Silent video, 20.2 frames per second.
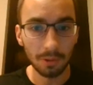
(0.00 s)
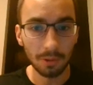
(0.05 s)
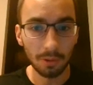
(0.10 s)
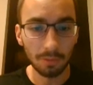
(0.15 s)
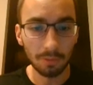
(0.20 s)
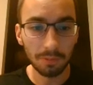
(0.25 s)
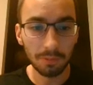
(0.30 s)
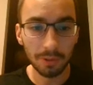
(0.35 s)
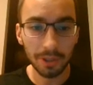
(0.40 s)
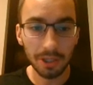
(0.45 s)

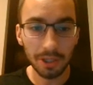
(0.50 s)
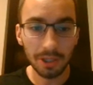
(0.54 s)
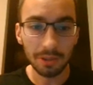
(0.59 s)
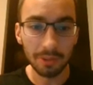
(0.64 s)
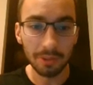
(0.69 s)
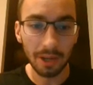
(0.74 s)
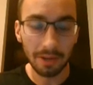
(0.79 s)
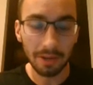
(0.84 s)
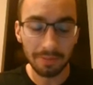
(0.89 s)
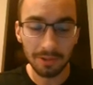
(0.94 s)
Hopefully
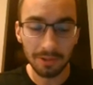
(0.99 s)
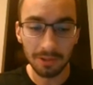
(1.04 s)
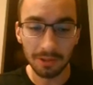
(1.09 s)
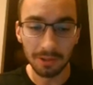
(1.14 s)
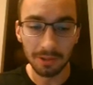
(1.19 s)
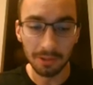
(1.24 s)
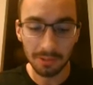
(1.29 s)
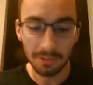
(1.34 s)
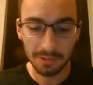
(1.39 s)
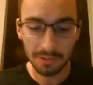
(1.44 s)
you have in your
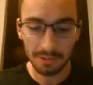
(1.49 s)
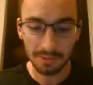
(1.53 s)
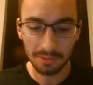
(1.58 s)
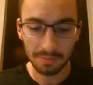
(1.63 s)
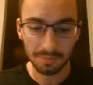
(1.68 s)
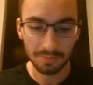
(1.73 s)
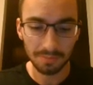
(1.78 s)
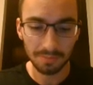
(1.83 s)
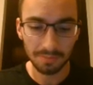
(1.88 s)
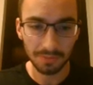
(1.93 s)
notes
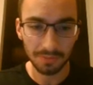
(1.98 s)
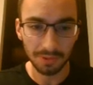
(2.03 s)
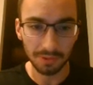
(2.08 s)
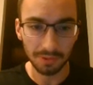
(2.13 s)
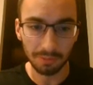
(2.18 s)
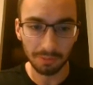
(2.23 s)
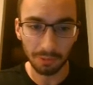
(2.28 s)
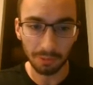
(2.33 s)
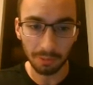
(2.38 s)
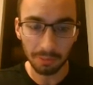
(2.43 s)
the
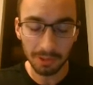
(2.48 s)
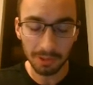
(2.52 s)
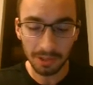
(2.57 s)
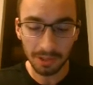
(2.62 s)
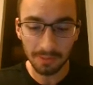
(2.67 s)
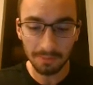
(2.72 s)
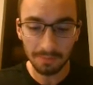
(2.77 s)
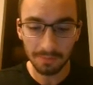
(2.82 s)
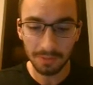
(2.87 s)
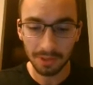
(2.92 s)

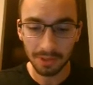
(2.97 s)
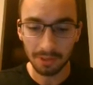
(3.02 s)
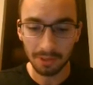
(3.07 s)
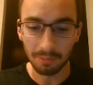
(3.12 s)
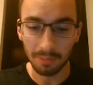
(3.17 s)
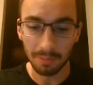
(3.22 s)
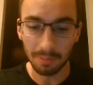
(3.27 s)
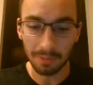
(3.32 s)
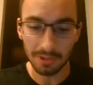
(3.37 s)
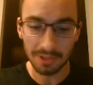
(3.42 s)
formula.
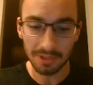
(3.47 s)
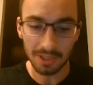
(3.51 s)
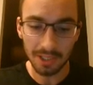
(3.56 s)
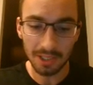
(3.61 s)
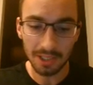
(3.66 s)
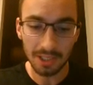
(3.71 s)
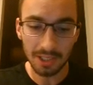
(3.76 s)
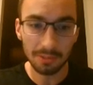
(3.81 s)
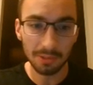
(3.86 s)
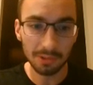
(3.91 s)
Remember,
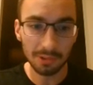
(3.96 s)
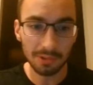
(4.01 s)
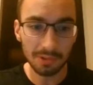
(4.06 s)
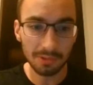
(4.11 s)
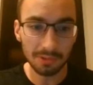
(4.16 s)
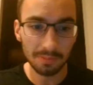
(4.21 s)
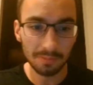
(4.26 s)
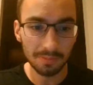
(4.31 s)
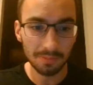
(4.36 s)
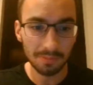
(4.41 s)
C
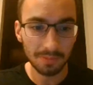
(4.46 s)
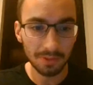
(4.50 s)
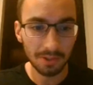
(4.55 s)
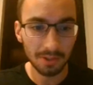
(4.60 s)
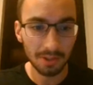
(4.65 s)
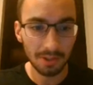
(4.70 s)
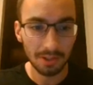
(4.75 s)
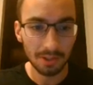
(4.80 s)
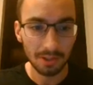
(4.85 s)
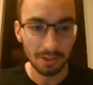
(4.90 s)
equals
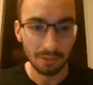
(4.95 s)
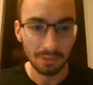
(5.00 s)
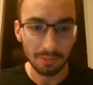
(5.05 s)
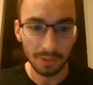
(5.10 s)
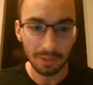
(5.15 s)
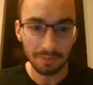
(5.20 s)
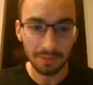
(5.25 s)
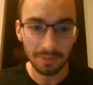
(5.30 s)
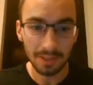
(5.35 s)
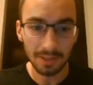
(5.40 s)

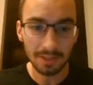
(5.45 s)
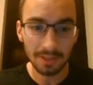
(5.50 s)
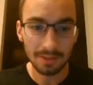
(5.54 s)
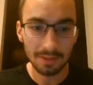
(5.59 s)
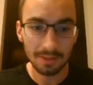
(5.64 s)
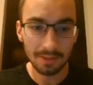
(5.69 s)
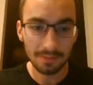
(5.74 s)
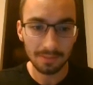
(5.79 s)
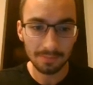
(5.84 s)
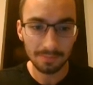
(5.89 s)
wavelength